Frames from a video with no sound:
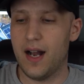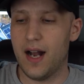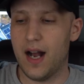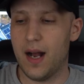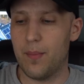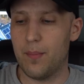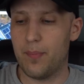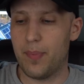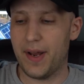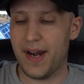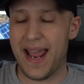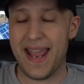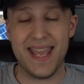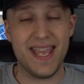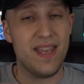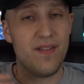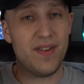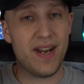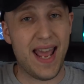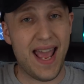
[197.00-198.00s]
But
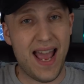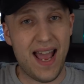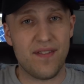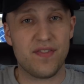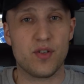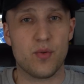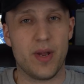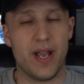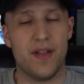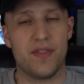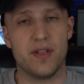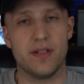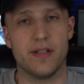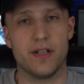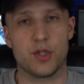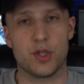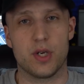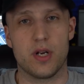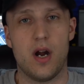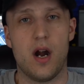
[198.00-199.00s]
even after we got the
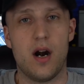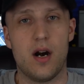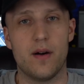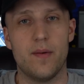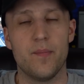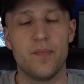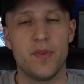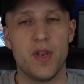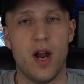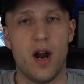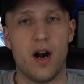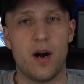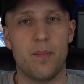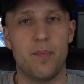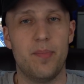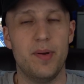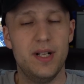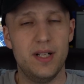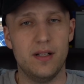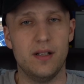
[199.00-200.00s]
electric car, our
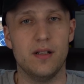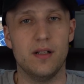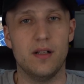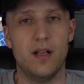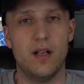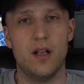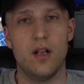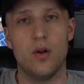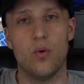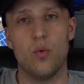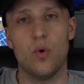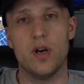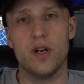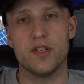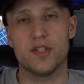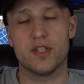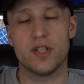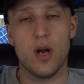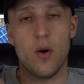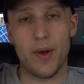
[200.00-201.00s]
bill
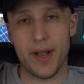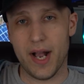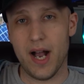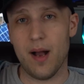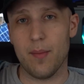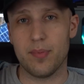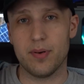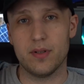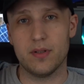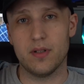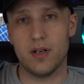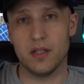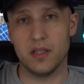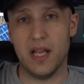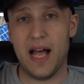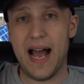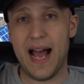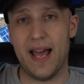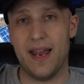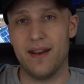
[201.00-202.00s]
was going up a
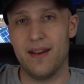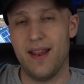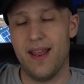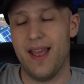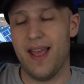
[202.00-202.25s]
lot.